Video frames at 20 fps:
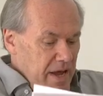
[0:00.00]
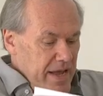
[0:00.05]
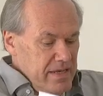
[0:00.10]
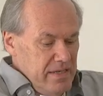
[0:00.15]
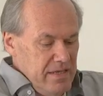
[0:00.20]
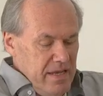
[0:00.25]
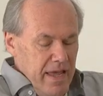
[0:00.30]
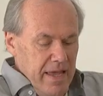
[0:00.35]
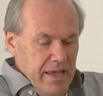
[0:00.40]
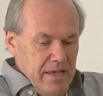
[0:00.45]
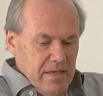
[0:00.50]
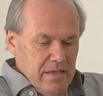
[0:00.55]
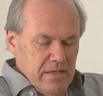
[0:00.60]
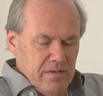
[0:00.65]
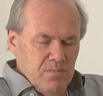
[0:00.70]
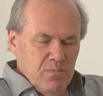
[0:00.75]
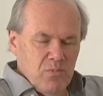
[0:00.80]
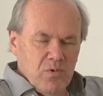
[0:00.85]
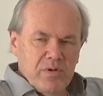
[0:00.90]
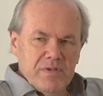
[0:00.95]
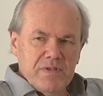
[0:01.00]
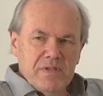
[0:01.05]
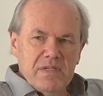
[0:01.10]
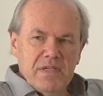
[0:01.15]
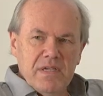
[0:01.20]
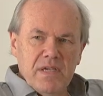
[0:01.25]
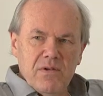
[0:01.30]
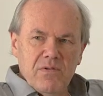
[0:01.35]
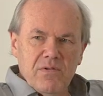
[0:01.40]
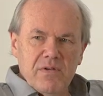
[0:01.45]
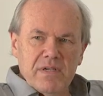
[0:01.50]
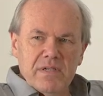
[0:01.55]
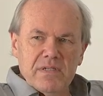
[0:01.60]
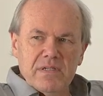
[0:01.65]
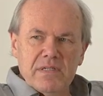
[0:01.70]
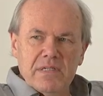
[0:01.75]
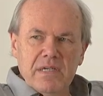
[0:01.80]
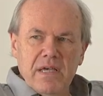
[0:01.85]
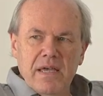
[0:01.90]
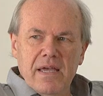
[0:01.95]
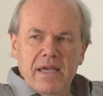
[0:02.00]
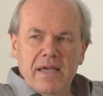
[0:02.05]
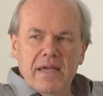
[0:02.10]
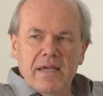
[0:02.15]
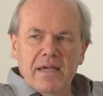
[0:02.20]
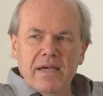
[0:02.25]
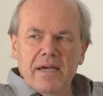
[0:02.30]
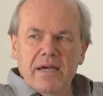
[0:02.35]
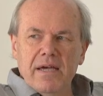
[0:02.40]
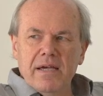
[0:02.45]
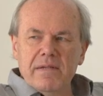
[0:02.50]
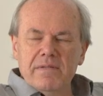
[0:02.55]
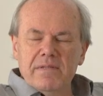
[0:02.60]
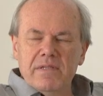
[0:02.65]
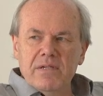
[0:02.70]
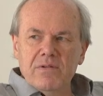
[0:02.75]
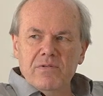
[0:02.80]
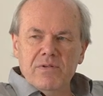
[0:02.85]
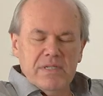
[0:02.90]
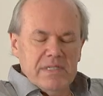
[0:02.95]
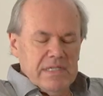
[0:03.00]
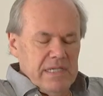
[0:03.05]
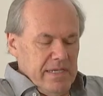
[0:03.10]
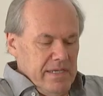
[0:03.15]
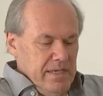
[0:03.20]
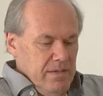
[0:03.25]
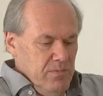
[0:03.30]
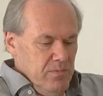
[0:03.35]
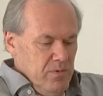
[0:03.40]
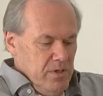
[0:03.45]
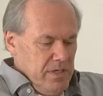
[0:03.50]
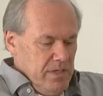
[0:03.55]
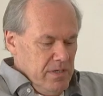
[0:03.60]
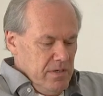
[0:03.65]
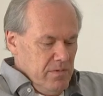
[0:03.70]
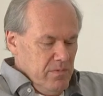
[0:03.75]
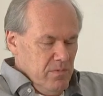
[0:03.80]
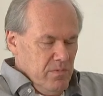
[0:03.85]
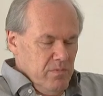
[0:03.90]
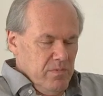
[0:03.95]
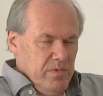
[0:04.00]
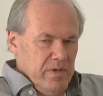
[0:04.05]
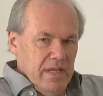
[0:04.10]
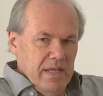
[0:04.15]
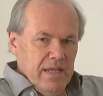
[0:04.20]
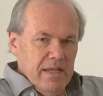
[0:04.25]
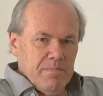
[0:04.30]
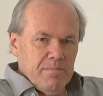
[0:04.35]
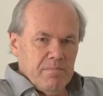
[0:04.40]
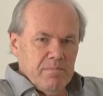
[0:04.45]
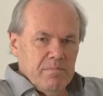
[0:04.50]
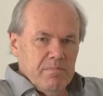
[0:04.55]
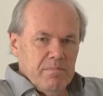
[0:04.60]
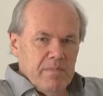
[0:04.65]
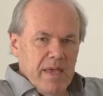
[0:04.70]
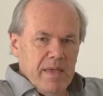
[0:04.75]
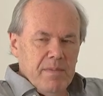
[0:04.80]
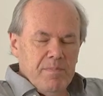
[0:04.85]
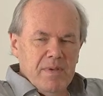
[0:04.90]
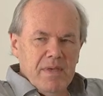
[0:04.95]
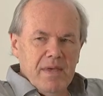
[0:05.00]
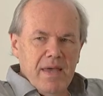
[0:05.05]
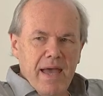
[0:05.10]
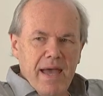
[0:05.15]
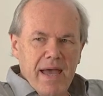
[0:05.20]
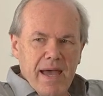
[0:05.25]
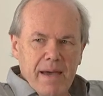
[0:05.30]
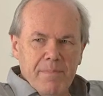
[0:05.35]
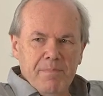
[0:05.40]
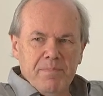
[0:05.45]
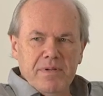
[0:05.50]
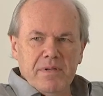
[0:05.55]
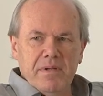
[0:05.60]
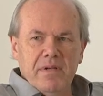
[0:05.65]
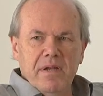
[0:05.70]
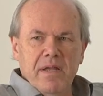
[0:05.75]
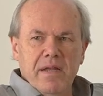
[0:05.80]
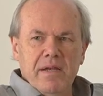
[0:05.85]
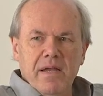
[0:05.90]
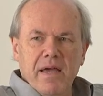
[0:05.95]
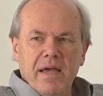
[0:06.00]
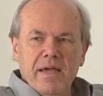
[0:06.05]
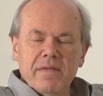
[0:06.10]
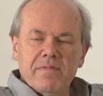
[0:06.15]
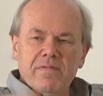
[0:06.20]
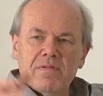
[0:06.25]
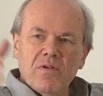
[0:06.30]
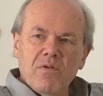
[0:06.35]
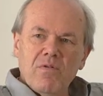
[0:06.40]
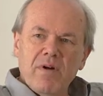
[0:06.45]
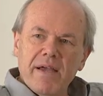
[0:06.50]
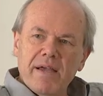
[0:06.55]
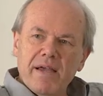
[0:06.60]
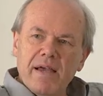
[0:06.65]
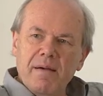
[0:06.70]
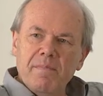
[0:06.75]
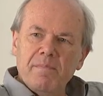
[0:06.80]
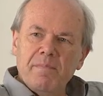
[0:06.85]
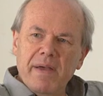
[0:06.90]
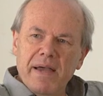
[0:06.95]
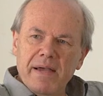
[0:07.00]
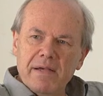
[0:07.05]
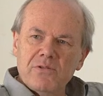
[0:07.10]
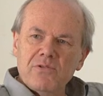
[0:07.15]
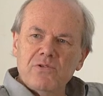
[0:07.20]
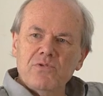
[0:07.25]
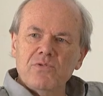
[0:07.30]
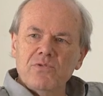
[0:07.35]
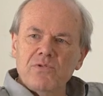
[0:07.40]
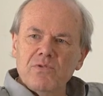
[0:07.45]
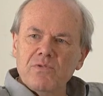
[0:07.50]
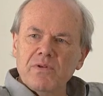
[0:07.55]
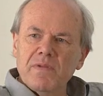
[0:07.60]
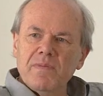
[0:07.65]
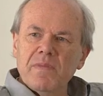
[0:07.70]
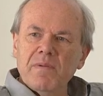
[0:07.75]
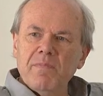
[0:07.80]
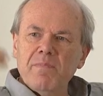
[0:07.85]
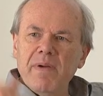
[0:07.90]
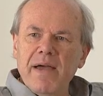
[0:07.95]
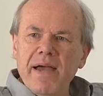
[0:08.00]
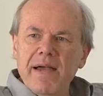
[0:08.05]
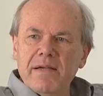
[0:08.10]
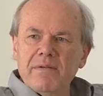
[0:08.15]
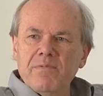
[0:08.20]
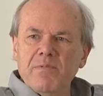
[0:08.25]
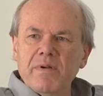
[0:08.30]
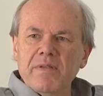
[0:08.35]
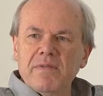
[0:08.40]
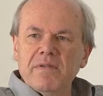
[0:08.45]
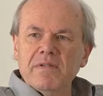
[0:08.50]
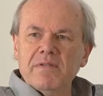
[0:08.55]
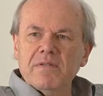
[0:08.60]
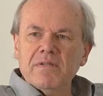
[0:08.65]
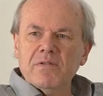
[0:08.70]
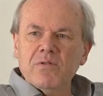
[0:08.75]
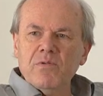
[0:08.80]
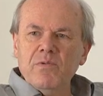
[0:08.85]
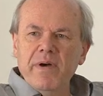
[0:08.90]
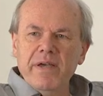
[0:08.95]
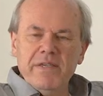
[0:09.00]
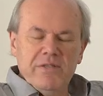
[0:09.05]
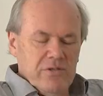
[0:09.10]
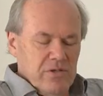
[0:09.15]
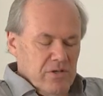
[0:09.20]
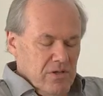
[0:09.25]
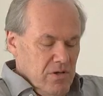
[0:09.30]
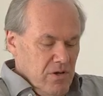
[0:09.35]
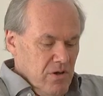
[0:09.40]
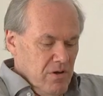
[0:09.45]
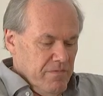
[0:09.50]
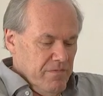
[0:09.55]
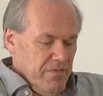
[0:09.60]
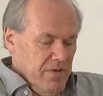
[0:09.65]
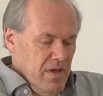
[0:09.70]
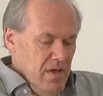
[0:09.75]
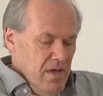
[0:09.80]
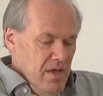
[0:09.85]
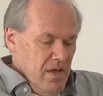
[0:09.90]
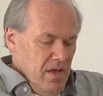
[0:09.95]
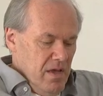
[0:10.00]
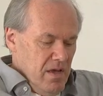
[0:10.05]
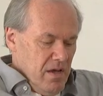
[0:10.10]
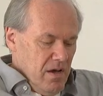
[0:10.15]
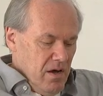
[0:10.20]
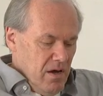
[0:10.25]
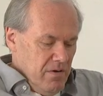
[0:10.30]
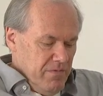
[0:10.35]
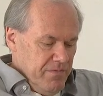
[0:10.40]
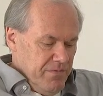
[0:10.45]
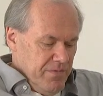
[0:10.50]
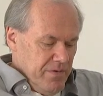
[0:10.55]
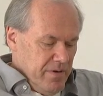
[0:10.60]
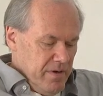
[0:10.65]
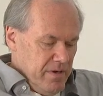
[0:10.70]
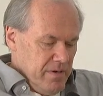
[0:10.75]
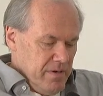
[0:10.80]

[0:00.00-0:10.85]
I take it more seriously what will maybe happen. And I come back to you in the back with this question of what